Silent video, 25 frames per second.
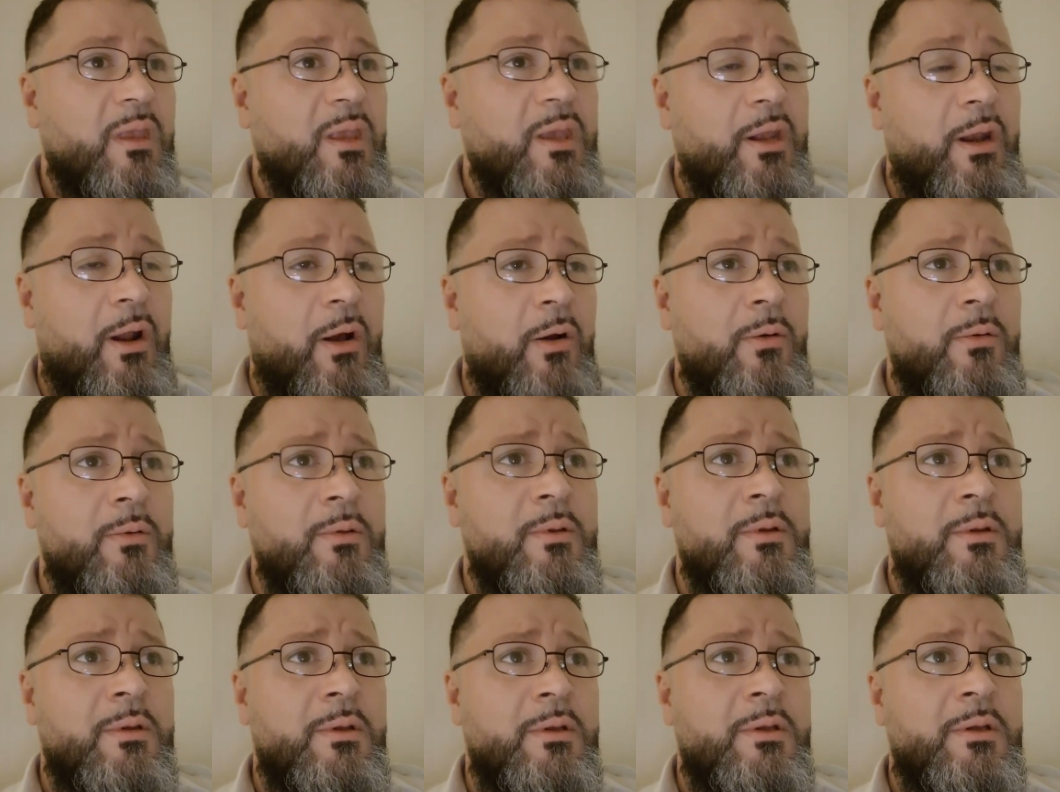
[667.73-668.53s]
You
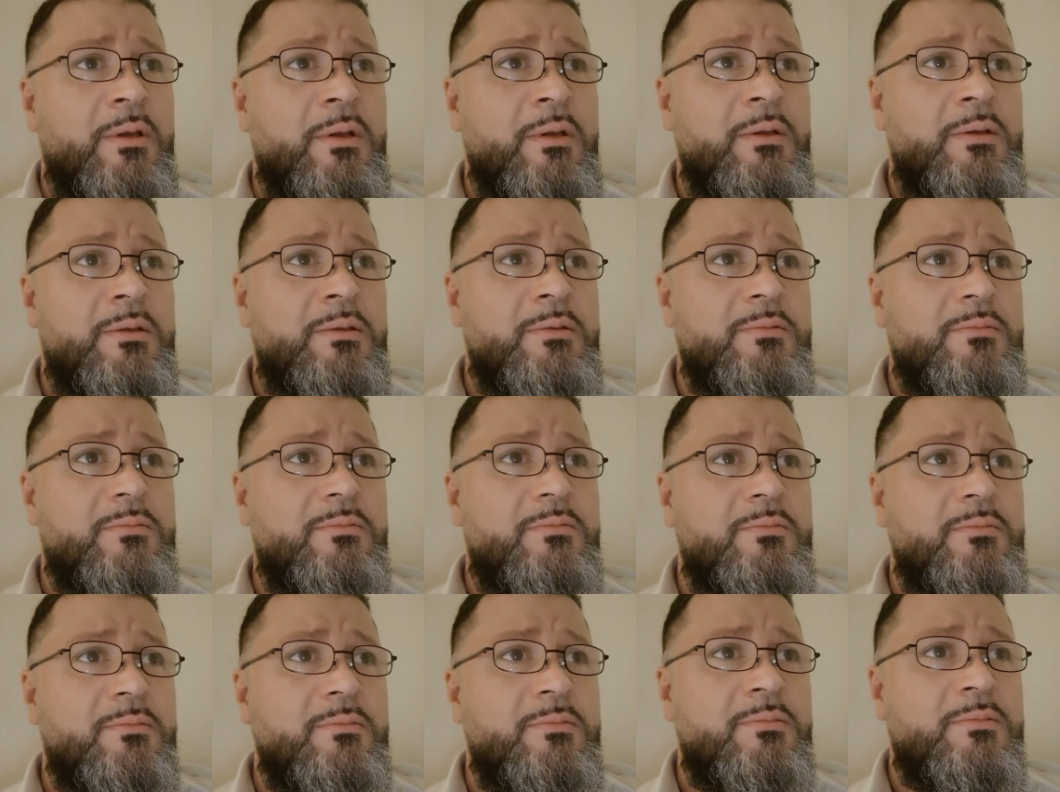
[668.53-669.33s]
know,
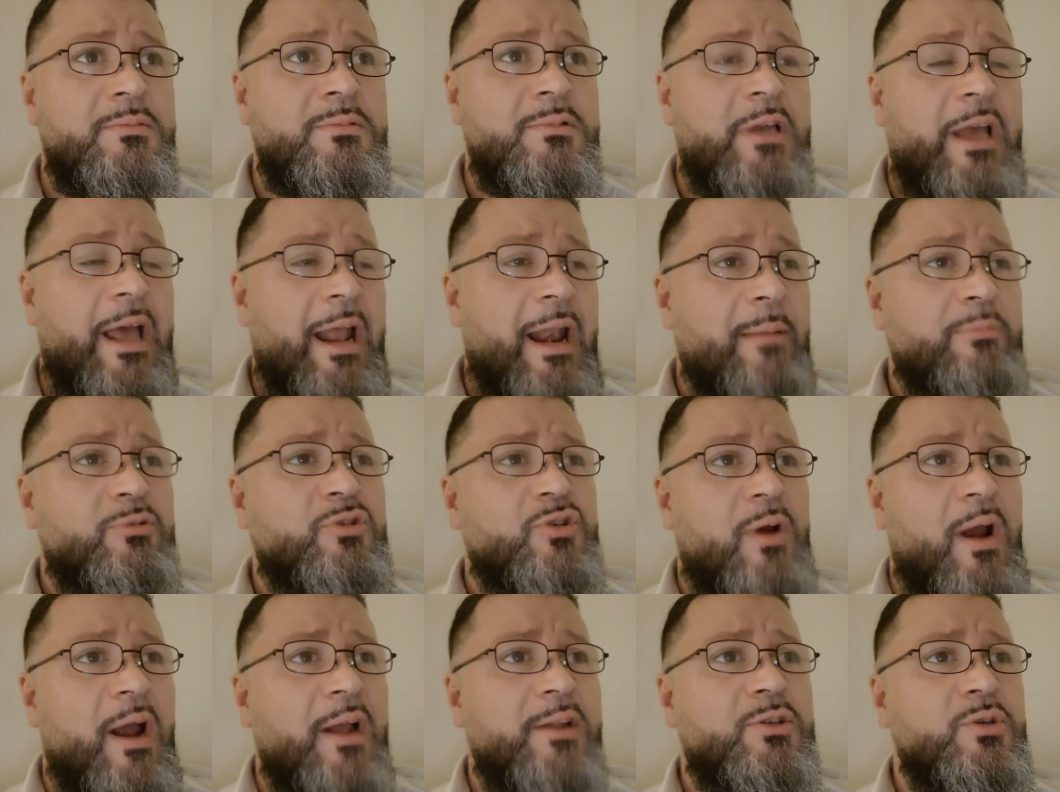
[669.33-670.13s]
and I'm
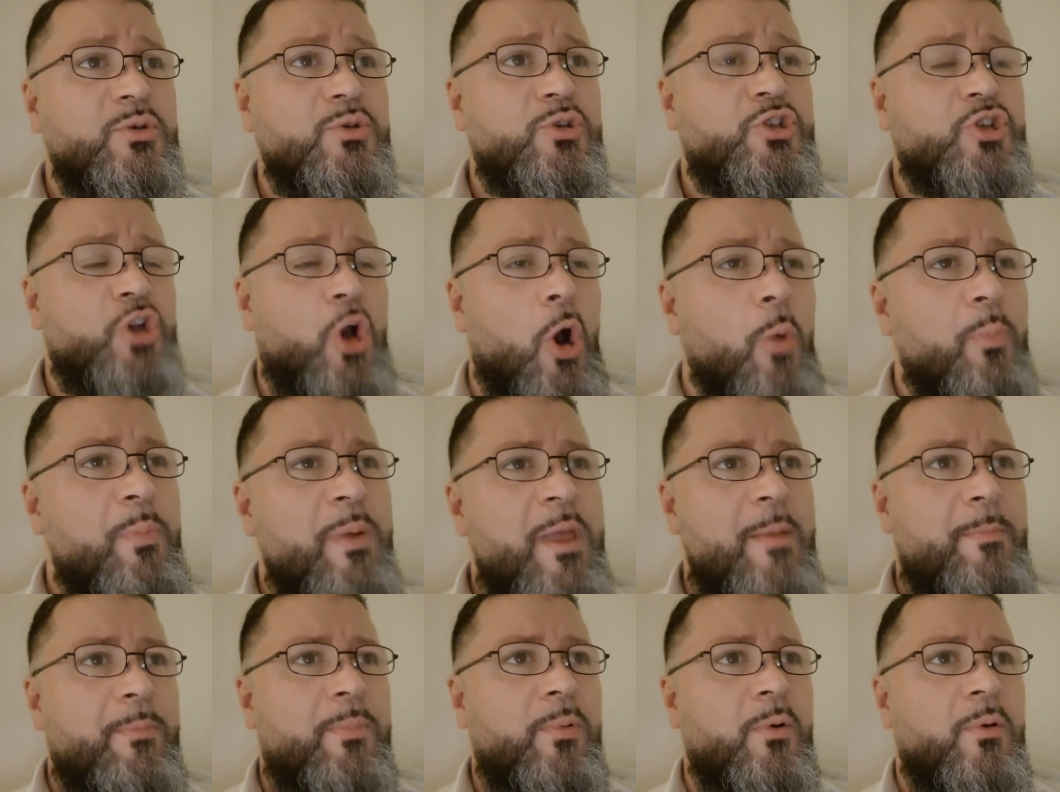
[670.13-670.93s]
trying to show
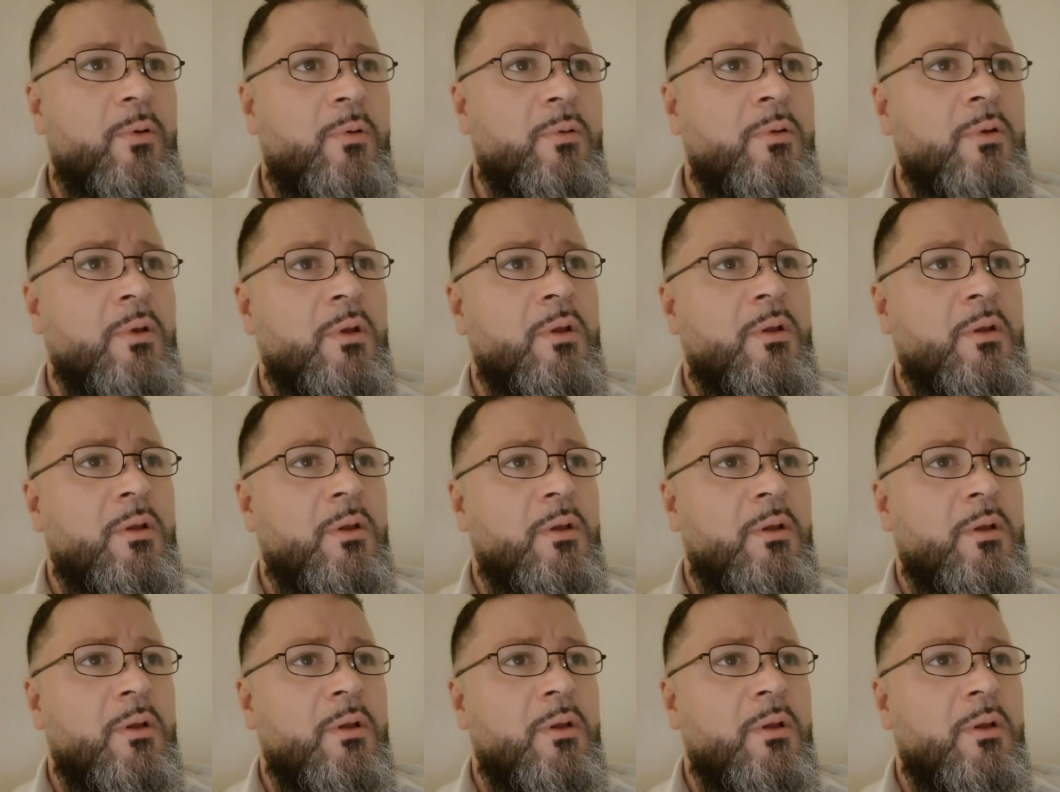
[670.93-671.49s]
people